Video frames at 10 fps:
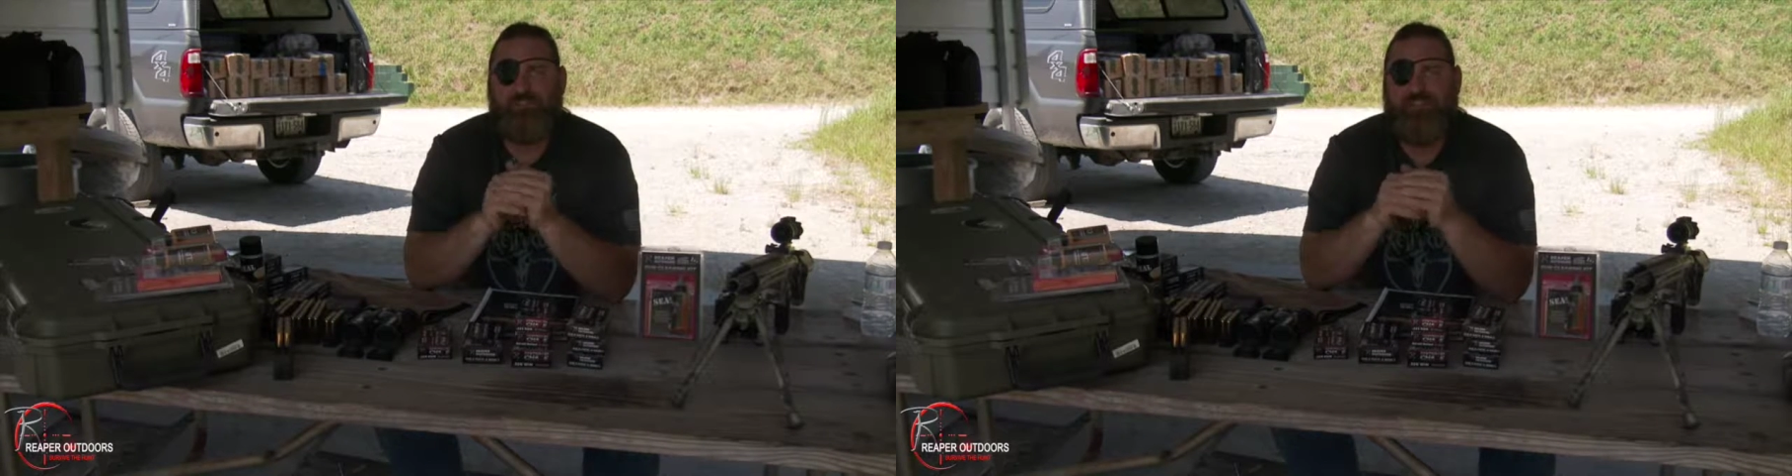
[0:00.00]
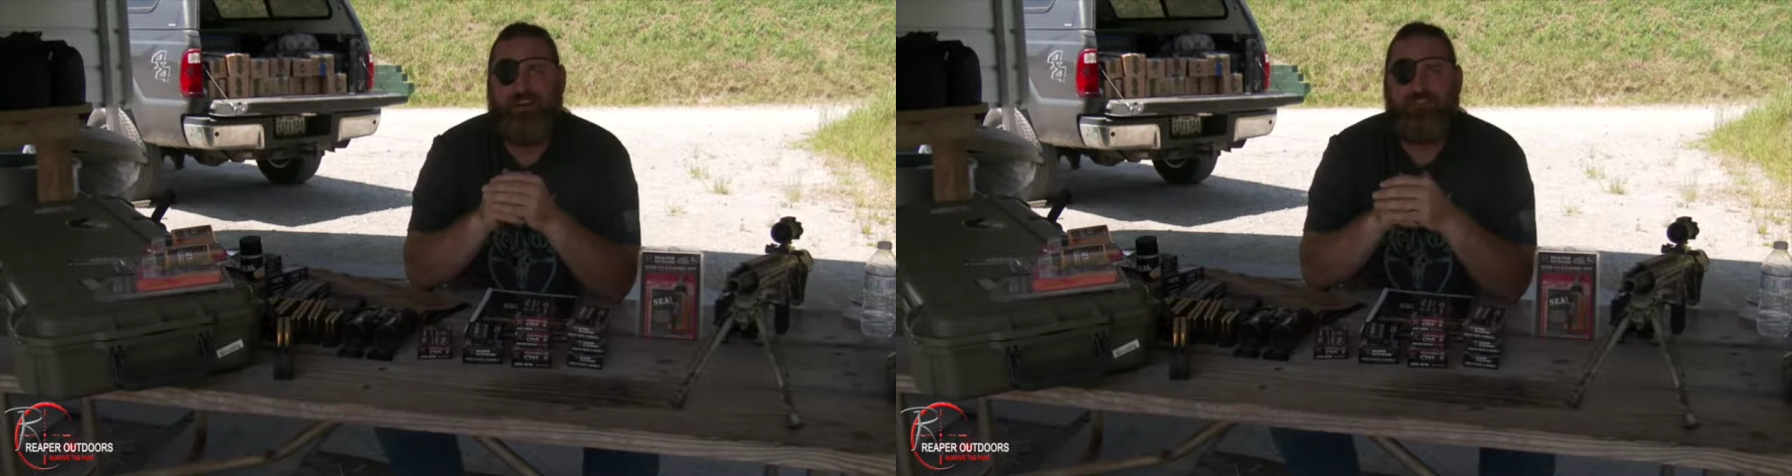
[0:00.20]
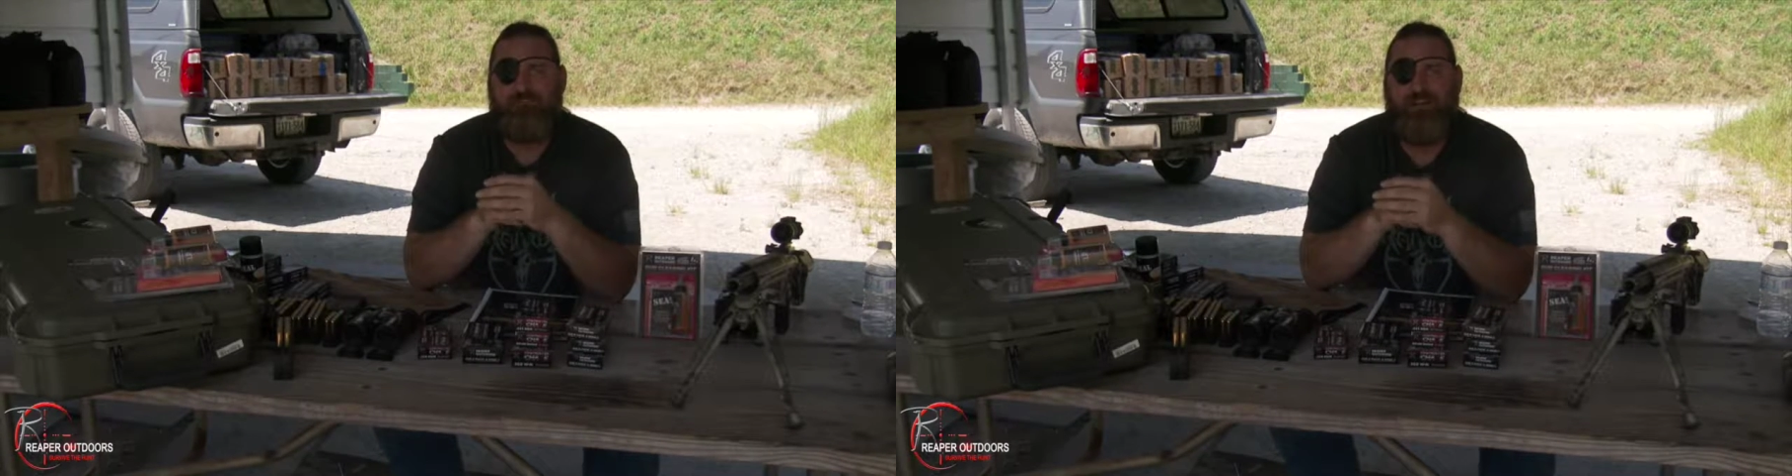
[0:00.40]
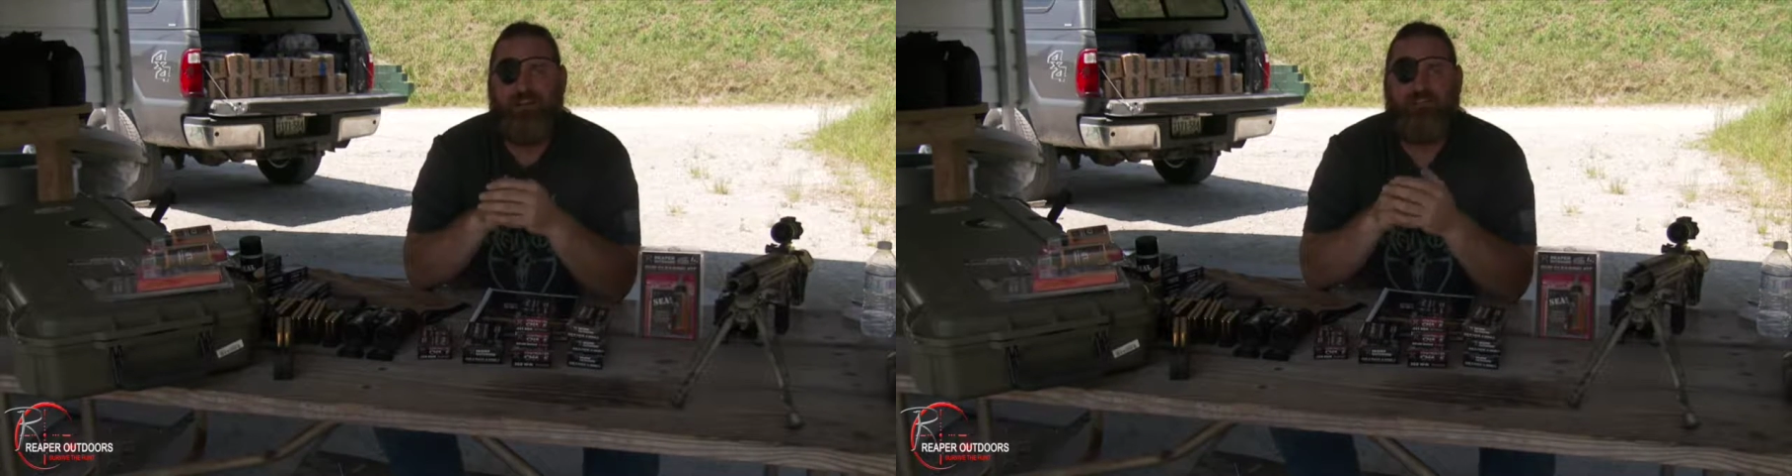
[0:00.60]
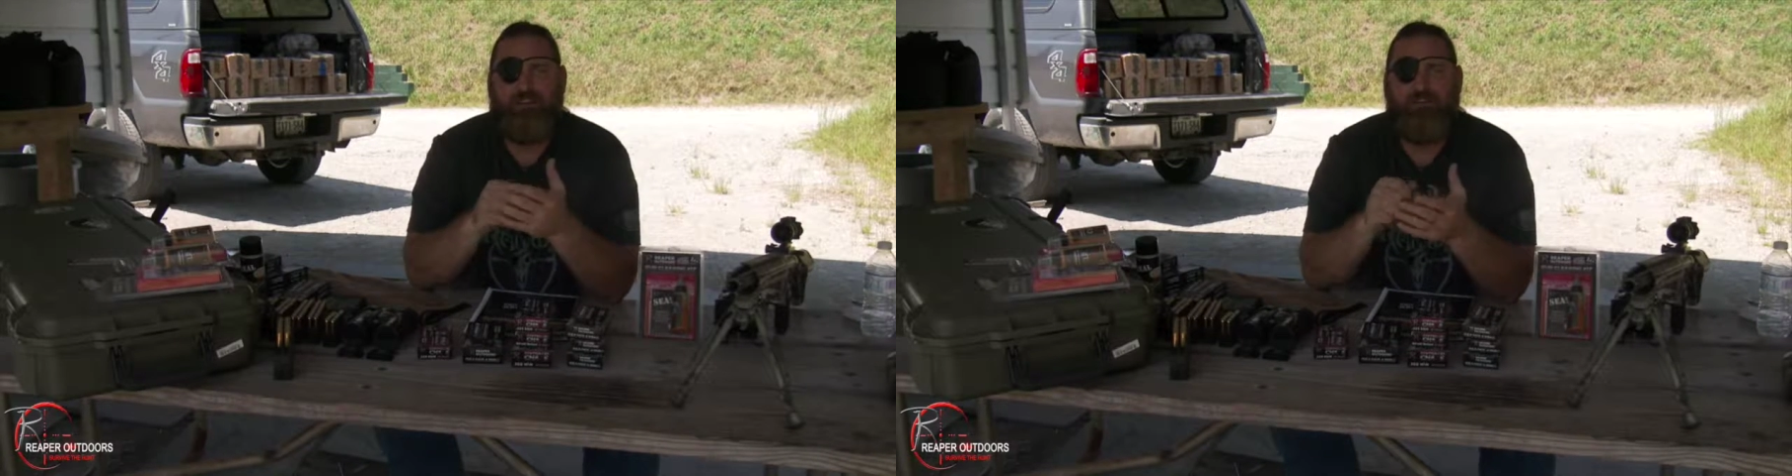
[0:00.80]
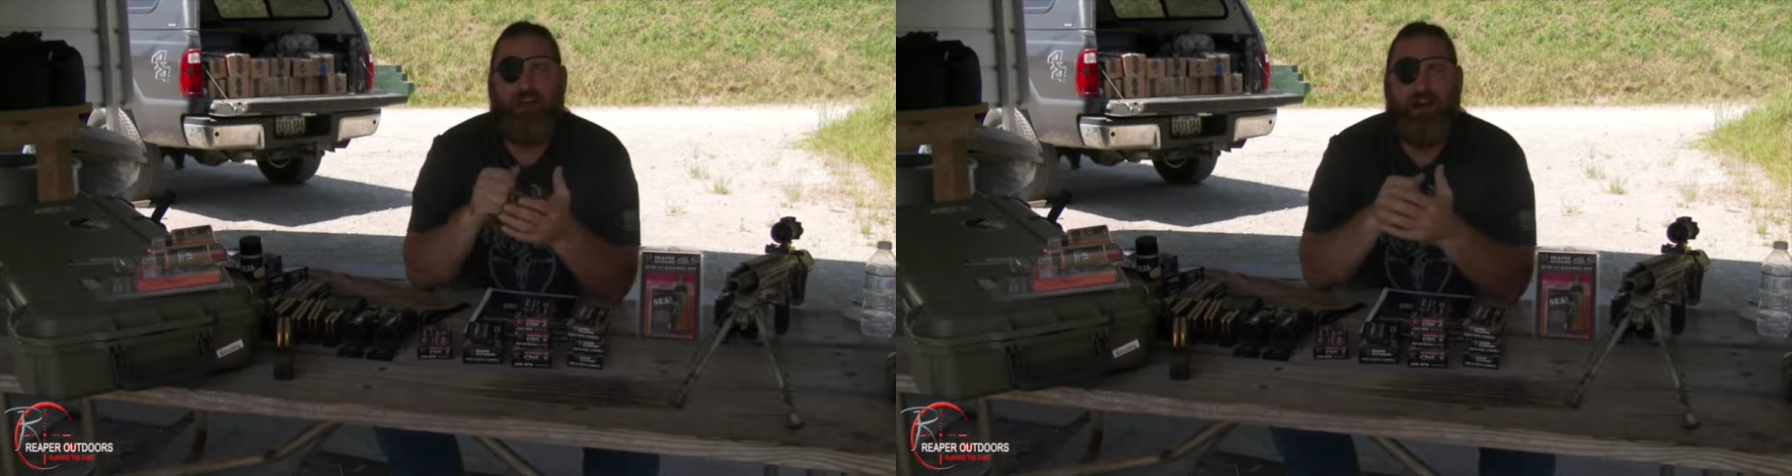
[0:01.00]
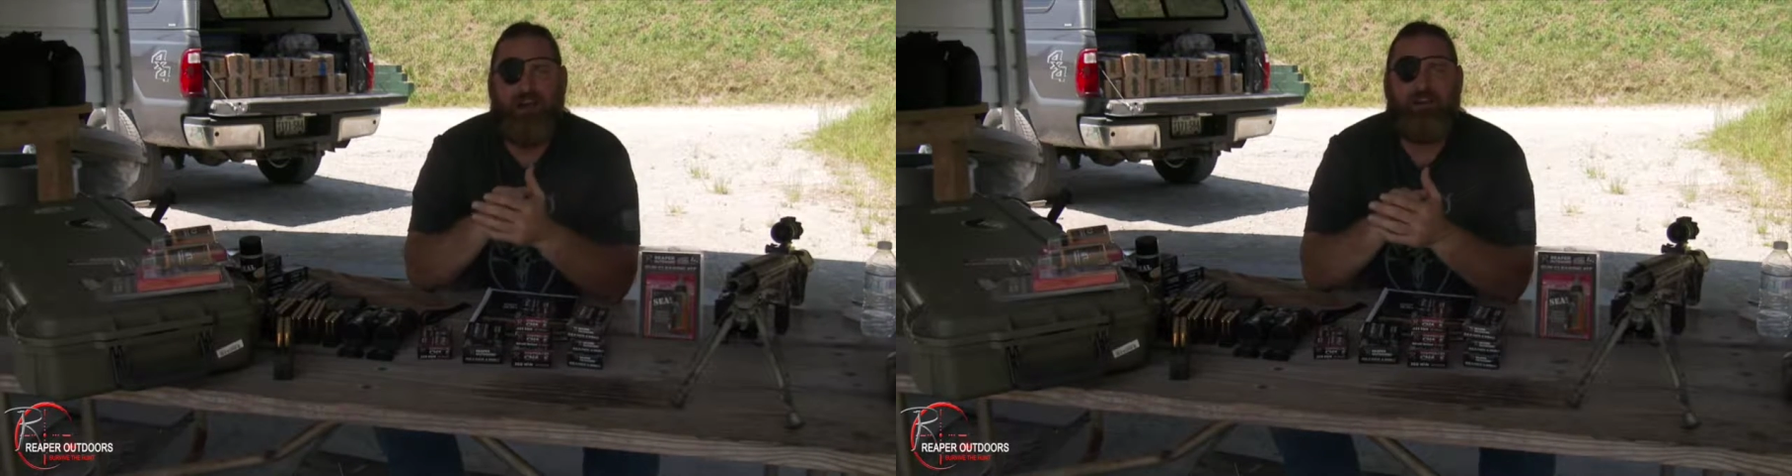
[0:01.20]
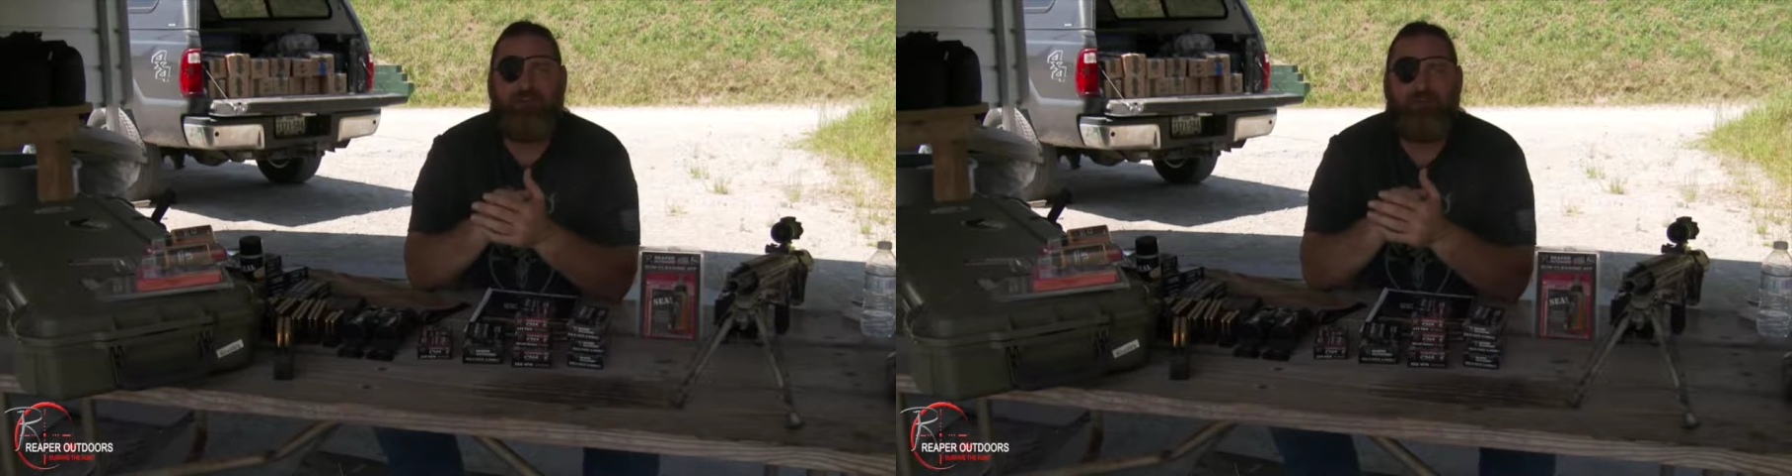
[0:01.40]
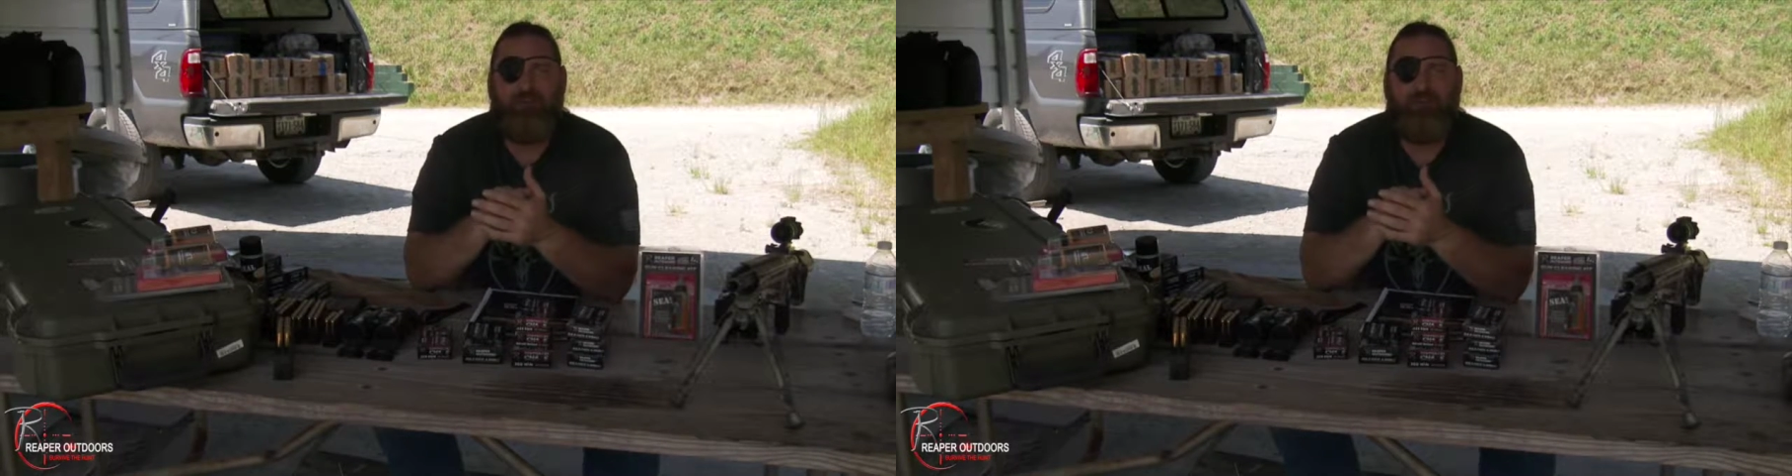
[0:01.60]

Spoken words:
in everybody that we hire